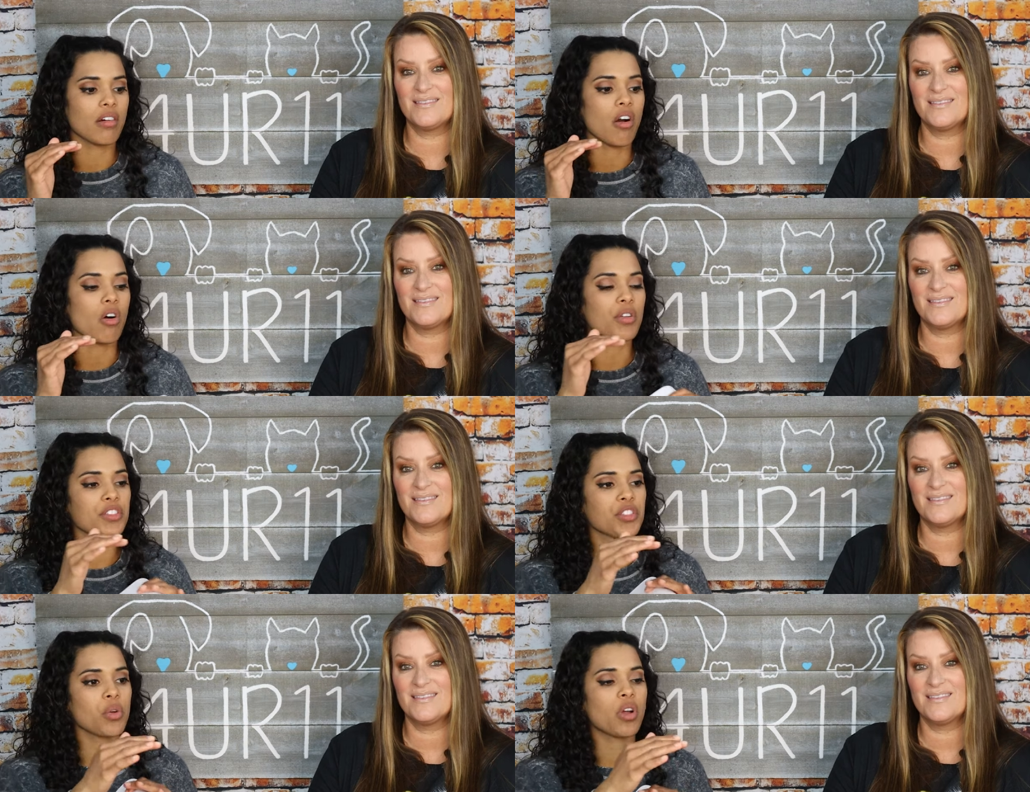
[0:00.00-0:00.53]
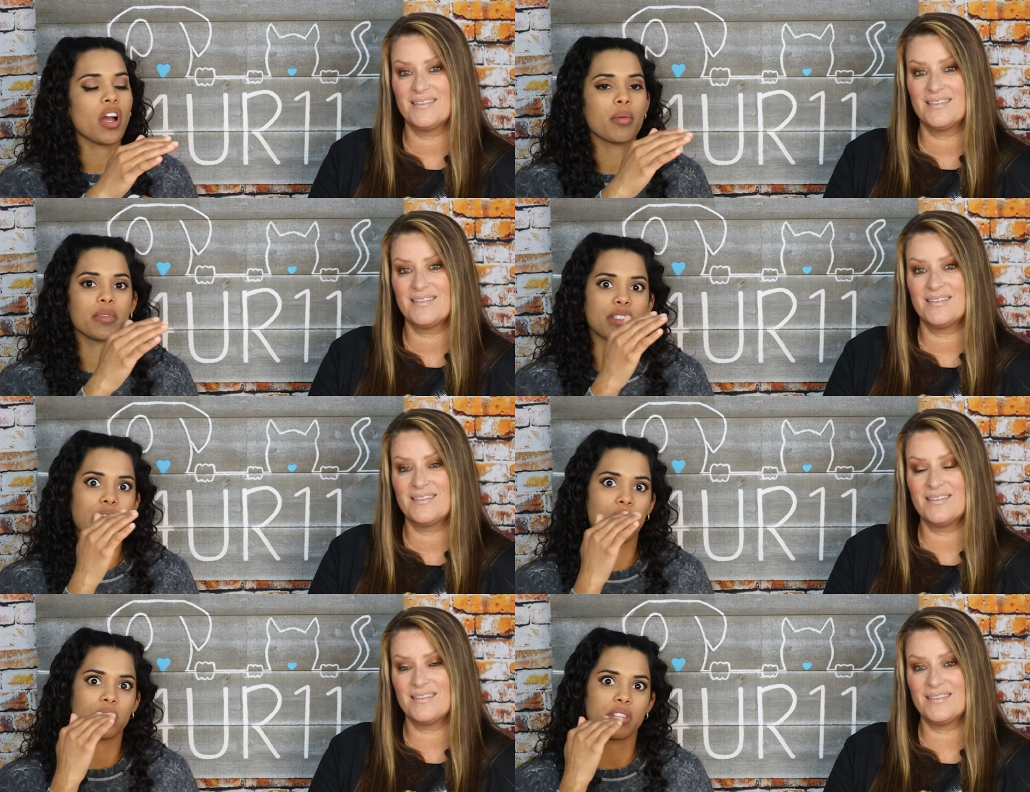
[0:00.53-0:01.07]
Speaker 1: also
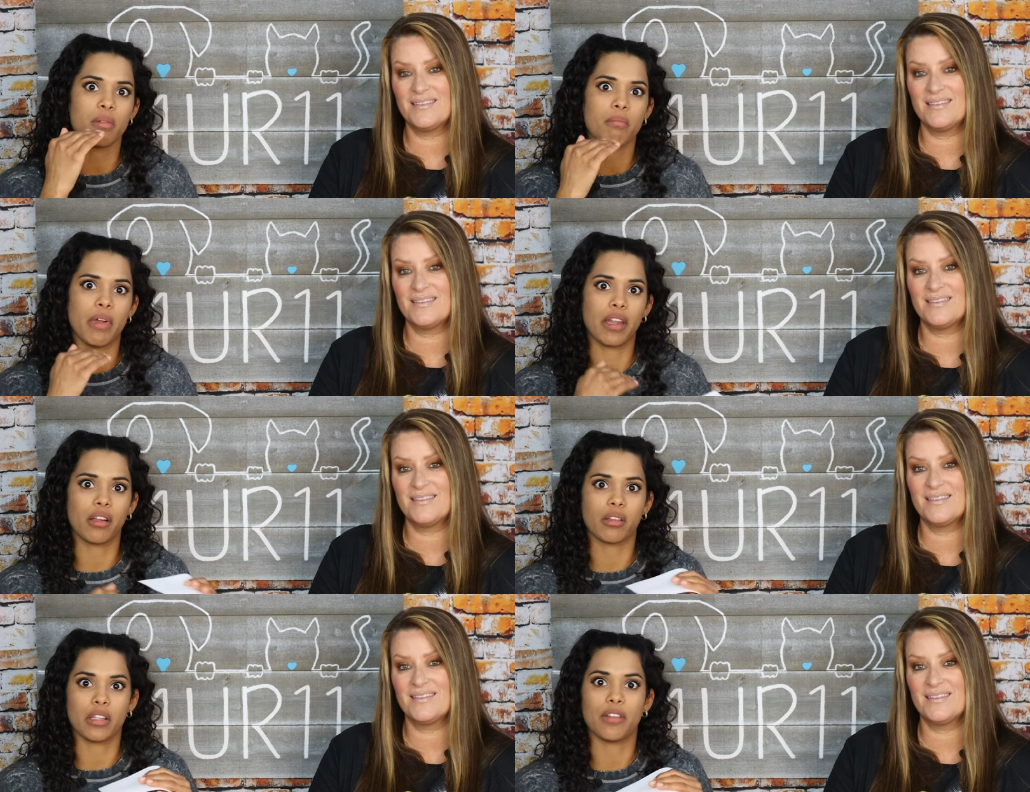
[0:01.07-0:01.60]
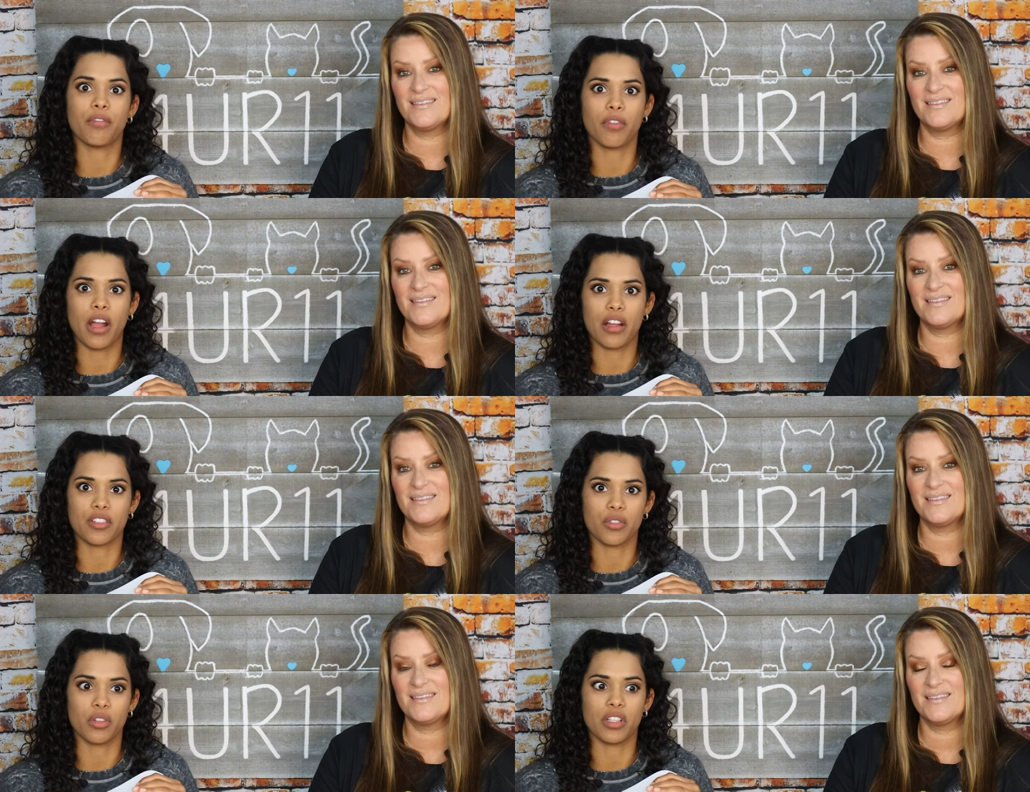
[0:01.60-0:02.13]
comes down to medically
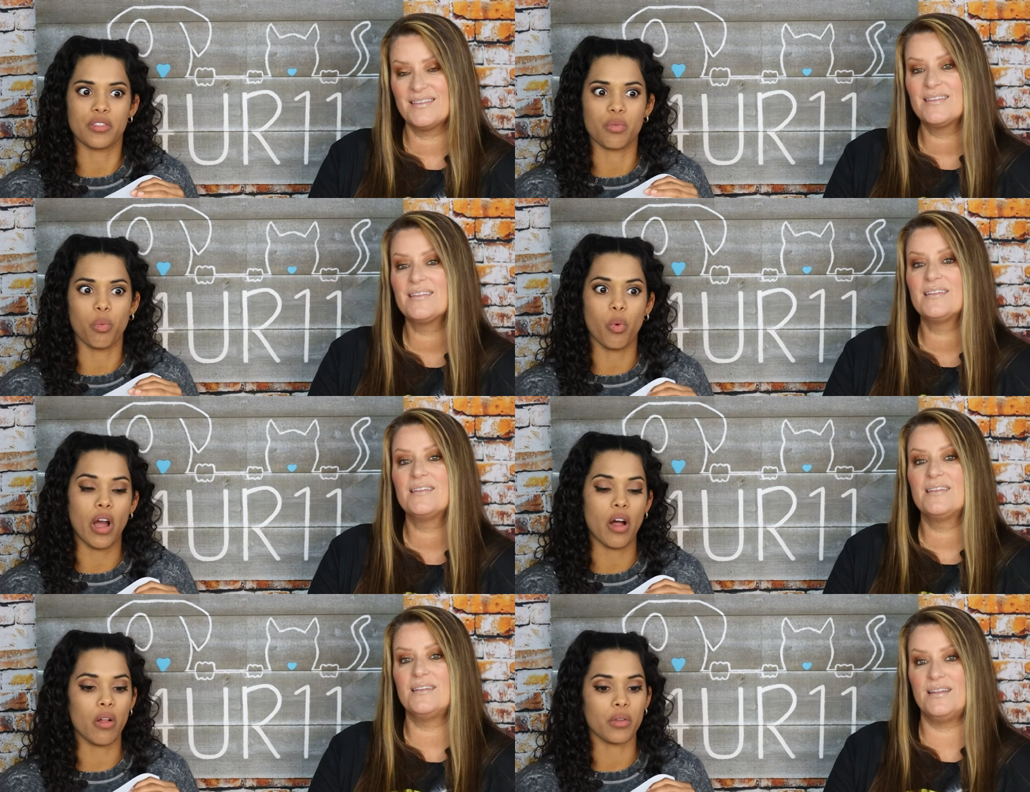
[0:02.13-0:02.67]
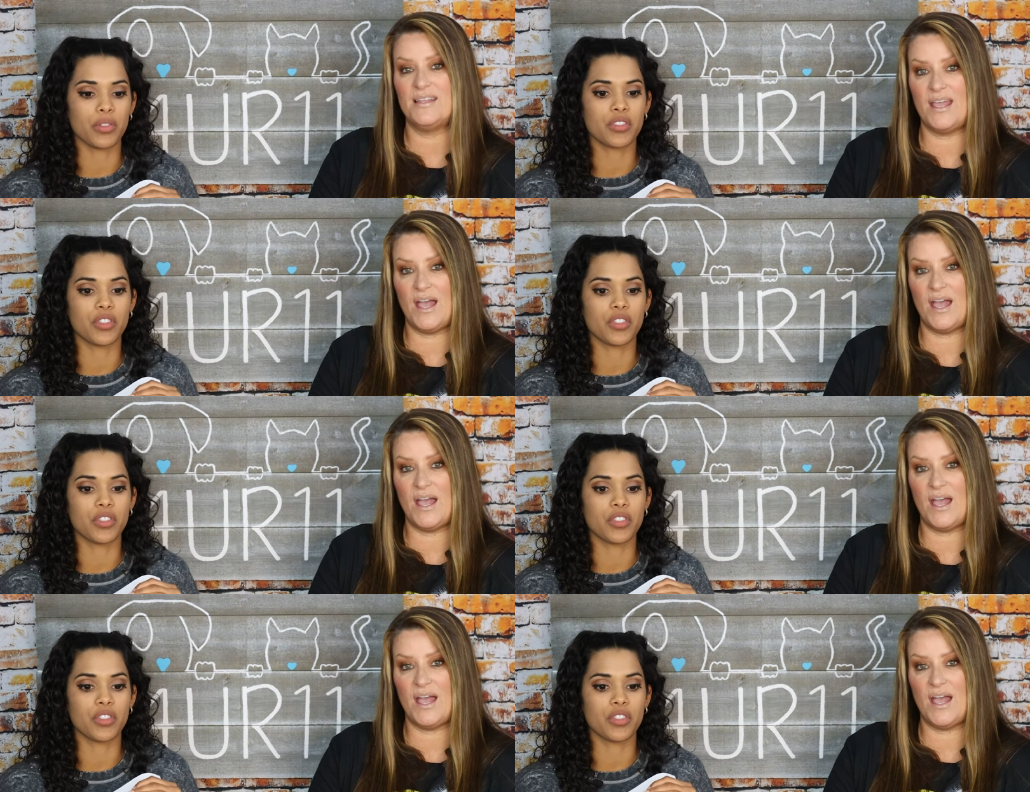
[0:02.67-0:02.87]
fragile as well.